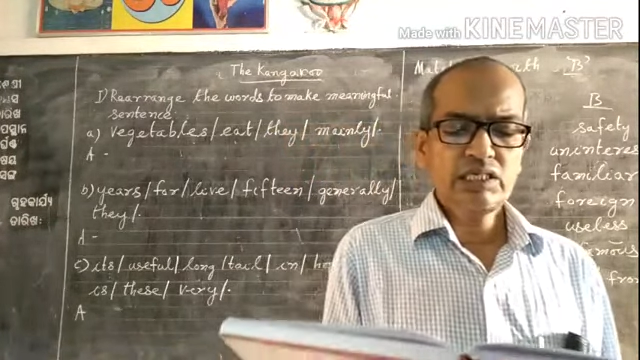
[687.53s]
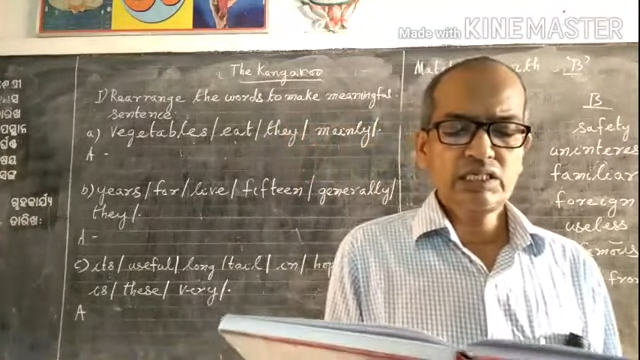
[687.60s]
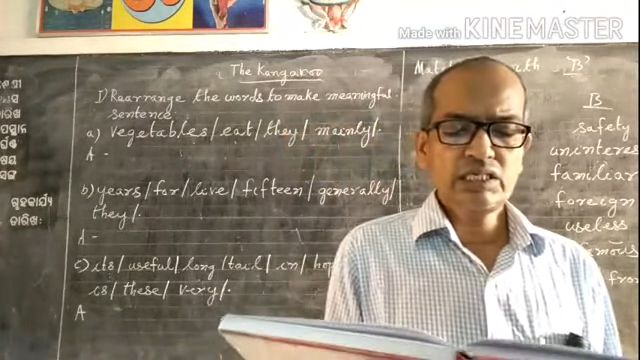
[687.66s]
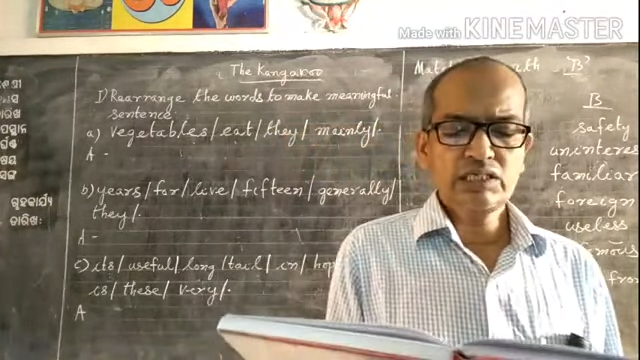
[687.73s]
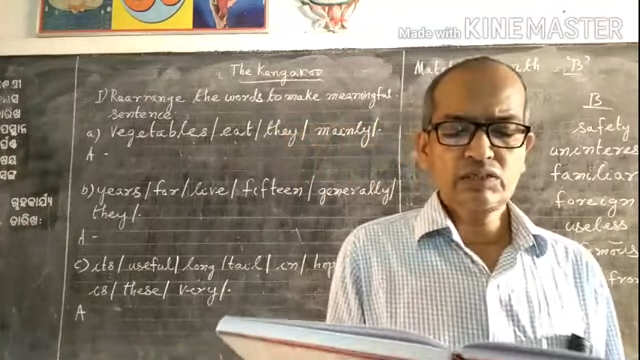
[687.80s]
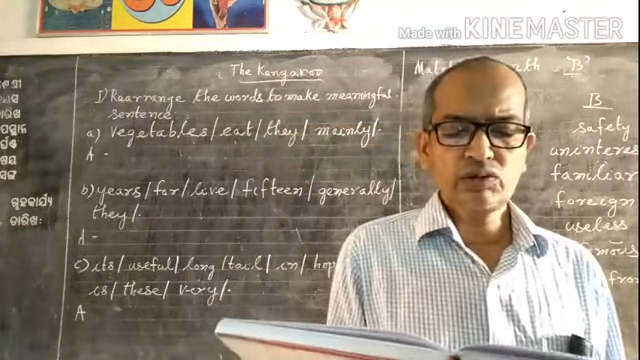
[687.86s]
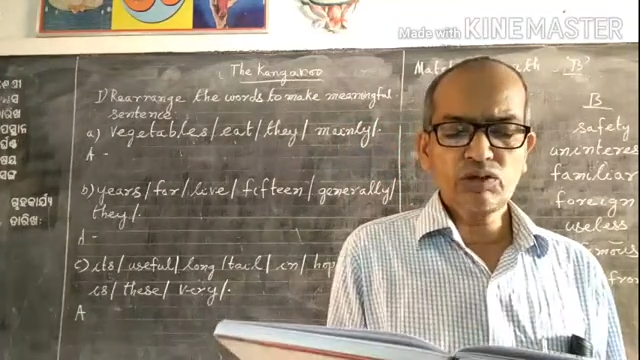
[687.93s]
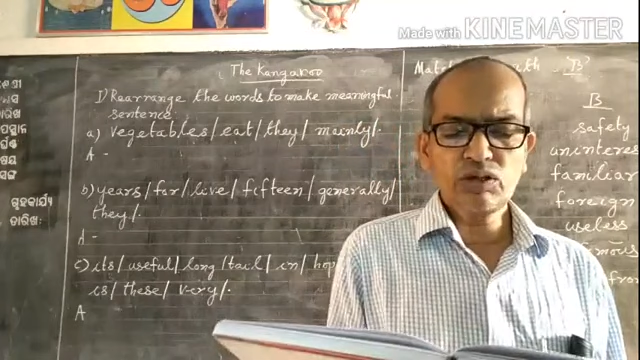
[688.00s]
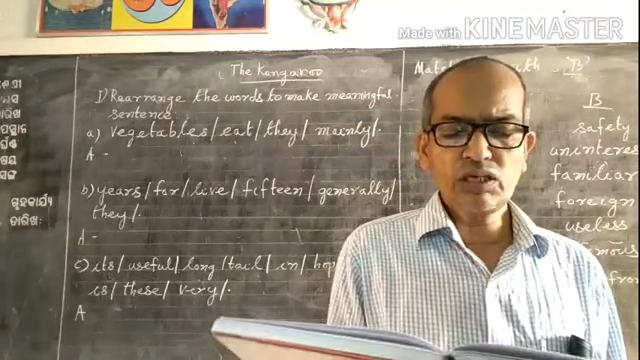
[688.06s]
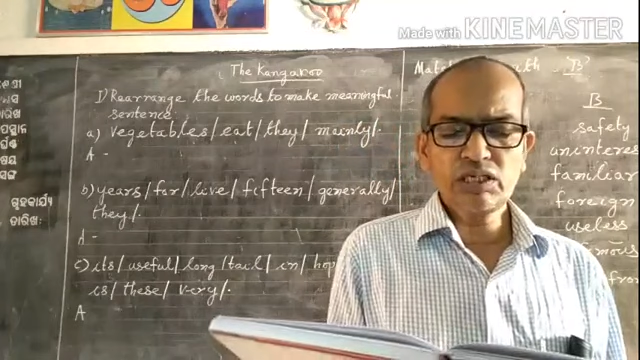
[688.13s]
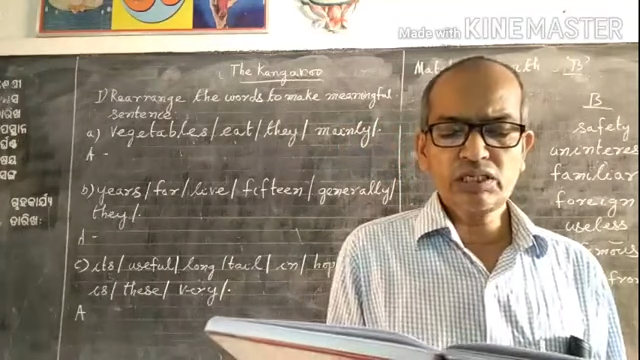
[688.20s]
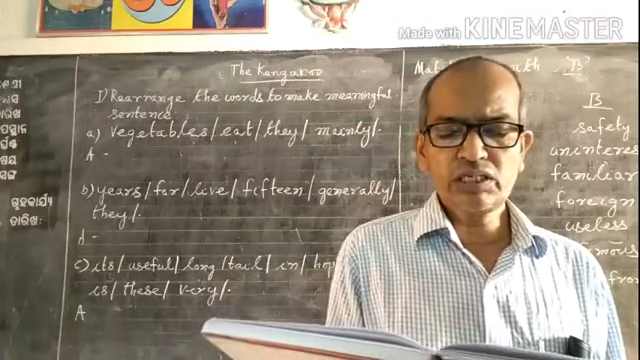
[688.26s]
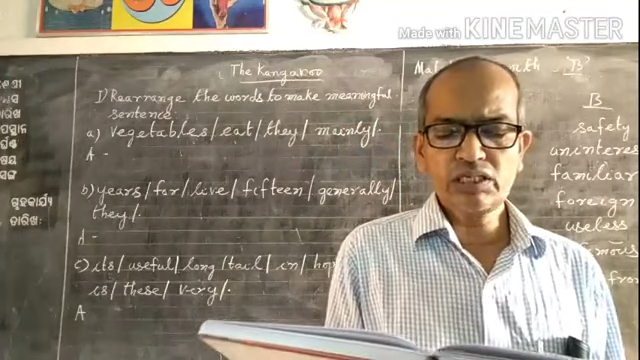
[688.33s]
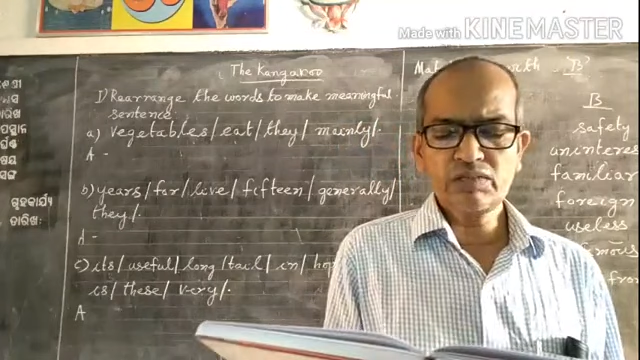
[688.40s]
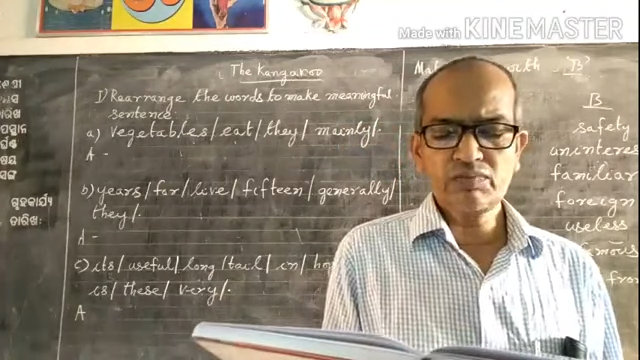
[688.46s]
He told
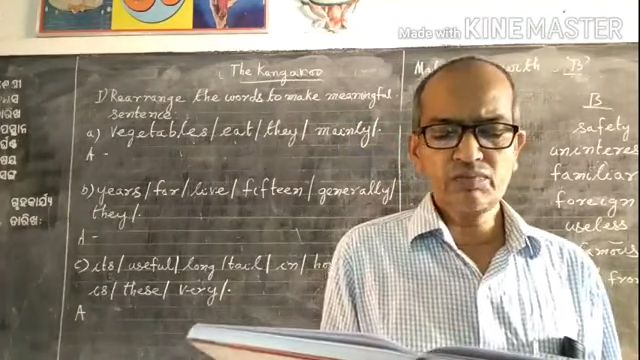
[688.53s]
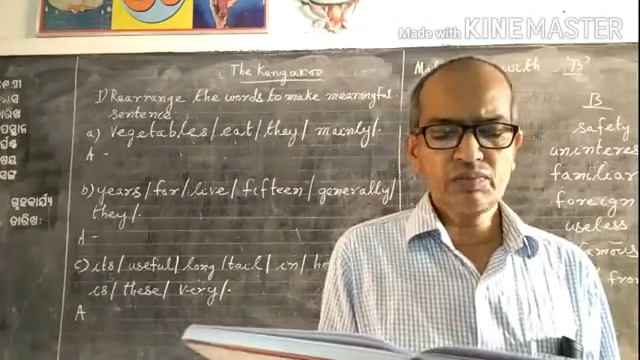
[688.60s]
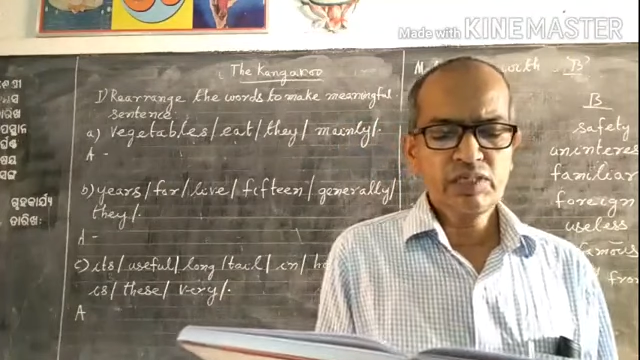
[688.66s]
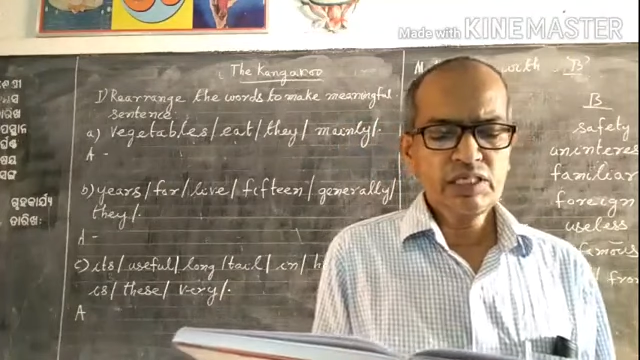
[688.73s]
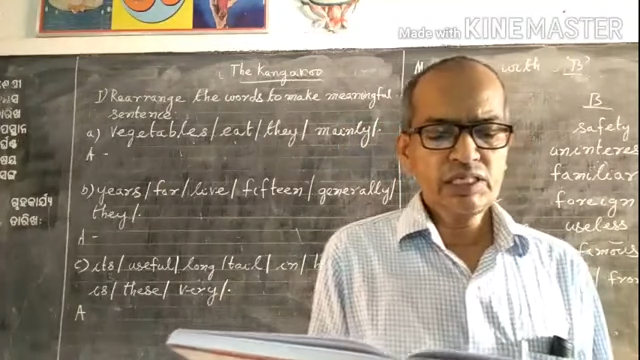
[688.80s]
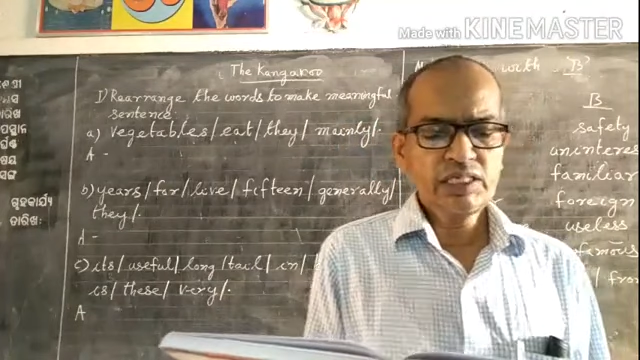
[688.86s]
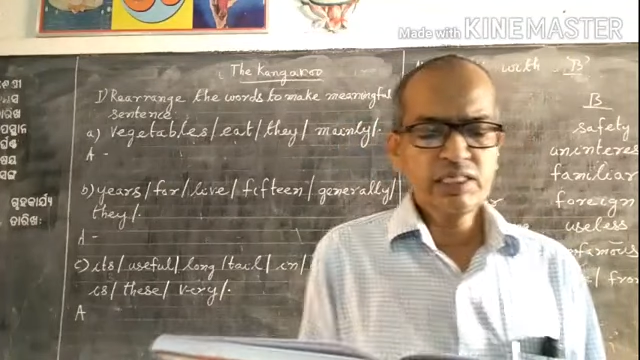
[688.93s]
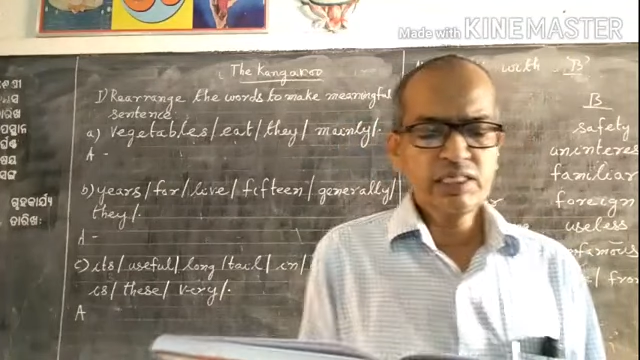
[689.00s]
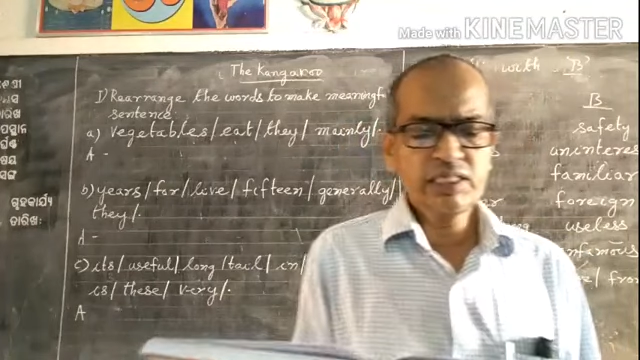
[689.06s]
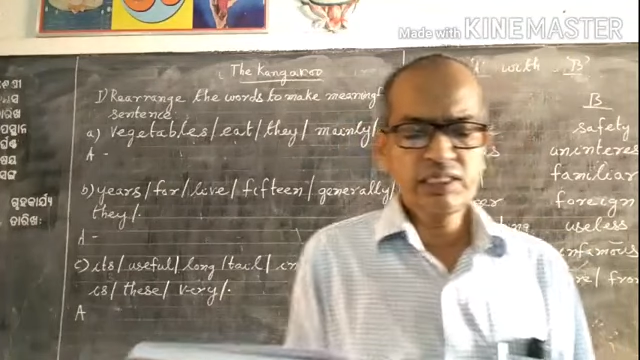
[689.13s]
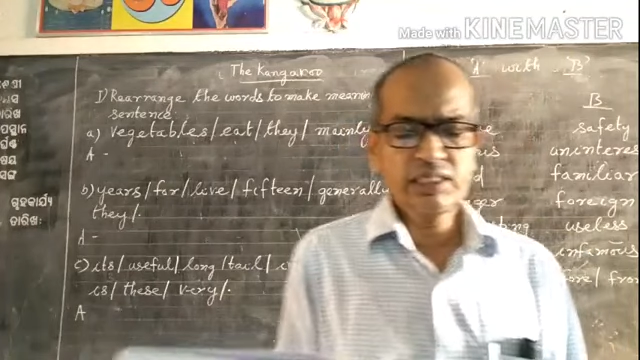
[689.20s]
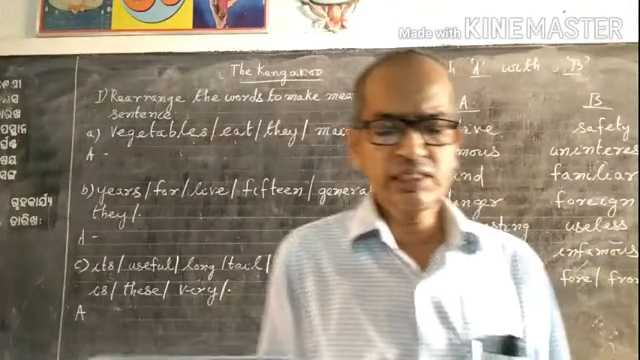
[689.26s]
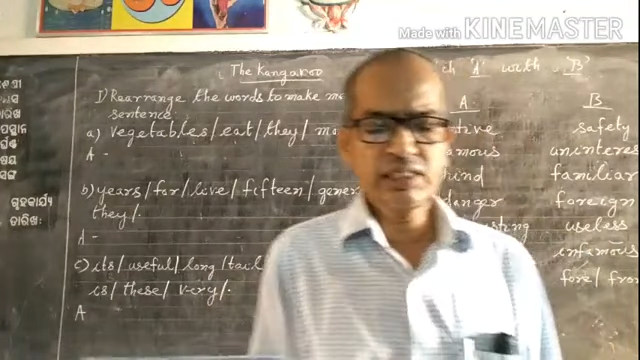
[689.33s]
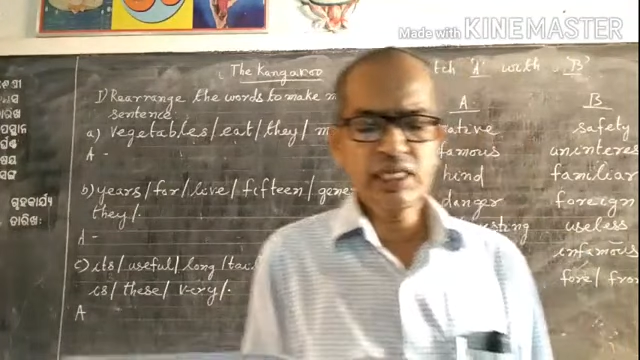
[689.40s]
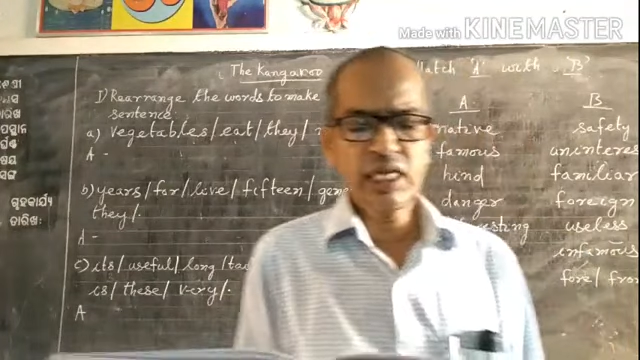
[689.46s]
him in his